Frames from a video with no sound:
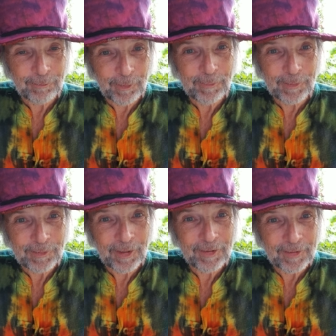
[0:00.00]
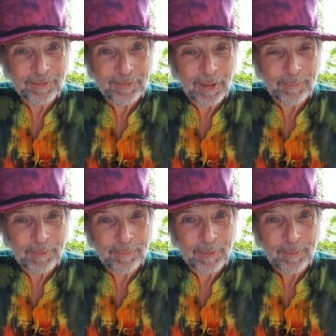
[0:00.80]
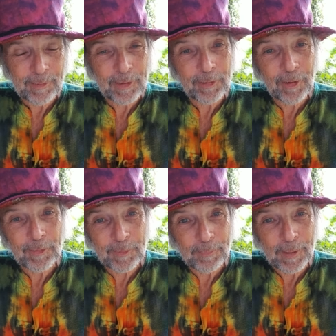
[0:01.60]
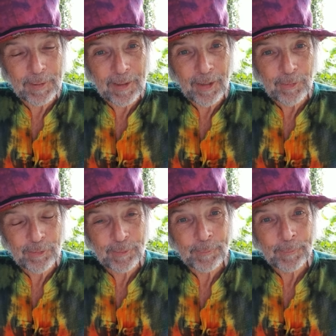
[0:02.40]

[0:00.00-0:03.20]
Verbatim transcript: 1% at the top of the pyramid. They call it the penthouse